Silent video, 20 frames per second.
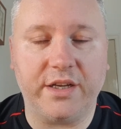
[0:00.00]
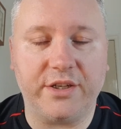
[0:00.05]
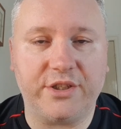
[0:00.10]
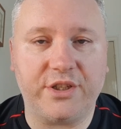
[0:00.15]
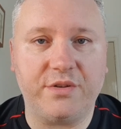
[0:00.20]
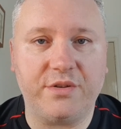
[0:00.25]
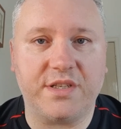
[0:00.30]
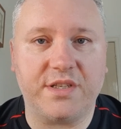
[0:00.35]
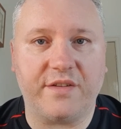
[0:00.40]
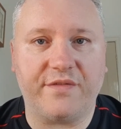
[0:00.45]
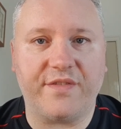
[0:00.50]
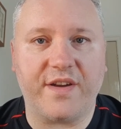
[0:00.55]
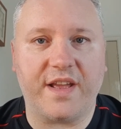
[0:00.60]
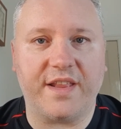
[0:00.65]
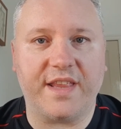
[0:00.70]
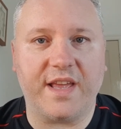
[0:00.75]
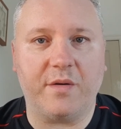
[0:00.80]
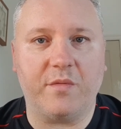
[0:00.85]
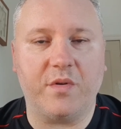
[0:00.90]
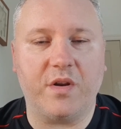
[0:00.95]
due to the
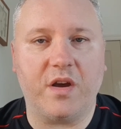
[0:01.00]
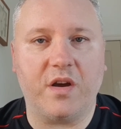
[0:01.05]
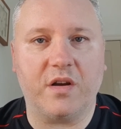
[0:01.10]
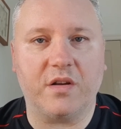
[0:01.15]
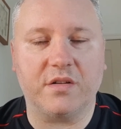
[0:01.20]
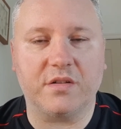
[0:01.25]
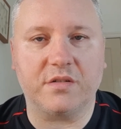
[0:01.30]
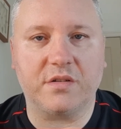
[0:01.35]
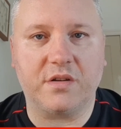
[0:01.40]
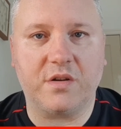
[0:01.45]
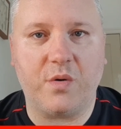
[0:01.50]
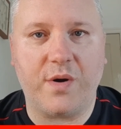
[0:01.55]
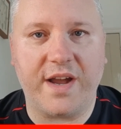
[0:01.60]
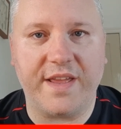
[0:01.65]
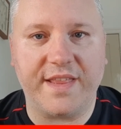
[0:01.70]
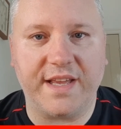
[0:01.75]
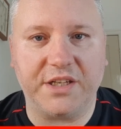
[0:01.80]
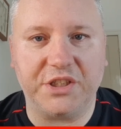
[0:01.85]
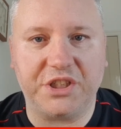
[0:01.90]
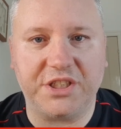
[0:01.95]
fact that we're not
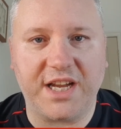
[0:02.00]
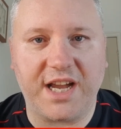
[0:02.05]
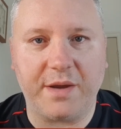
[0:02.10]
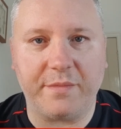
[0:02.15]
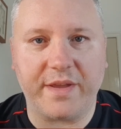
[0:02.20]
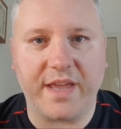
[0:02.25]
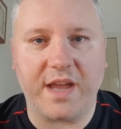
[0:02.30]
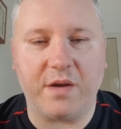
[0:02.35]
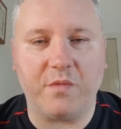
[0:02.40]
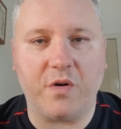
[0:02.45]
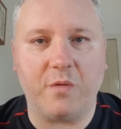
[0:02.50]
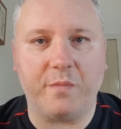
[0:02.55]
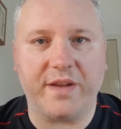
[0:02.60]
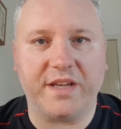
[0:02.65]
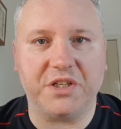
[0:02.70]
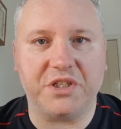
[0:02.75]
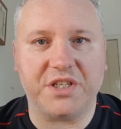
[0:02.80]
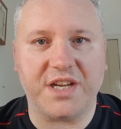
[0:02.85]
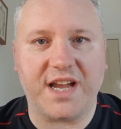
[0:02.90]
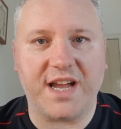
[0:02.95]
quite that sharp yet, won't
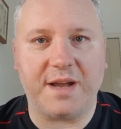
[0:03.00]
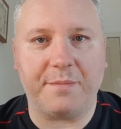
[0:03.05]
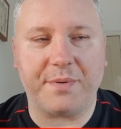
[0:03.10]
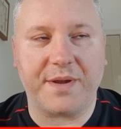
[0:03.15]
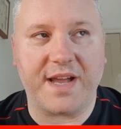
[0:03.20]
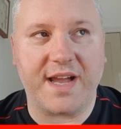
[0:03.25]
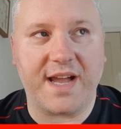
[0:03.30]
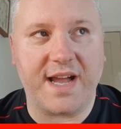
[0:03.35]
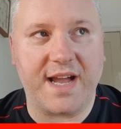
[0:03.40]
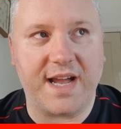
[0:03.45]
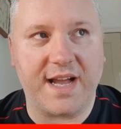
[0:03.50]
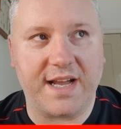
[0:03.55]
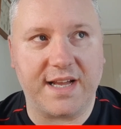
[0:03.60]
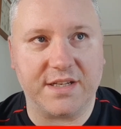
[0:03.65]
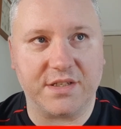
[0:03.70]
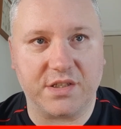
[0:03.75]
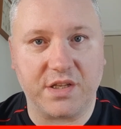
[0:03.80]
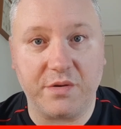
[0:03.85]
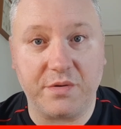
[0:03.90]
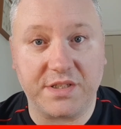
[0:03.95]
be as sharp
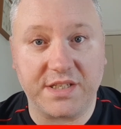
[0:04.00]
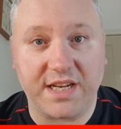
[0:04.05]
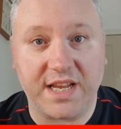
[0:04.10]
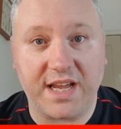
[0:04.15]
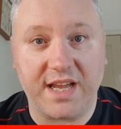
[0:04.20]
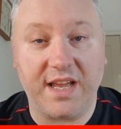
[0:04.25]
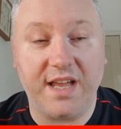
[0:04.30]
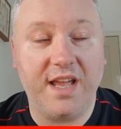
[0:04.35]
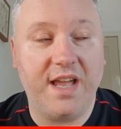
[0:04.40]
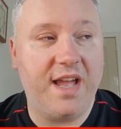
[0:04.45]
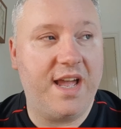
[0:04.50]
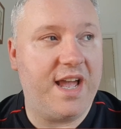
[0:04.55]
as Luton are.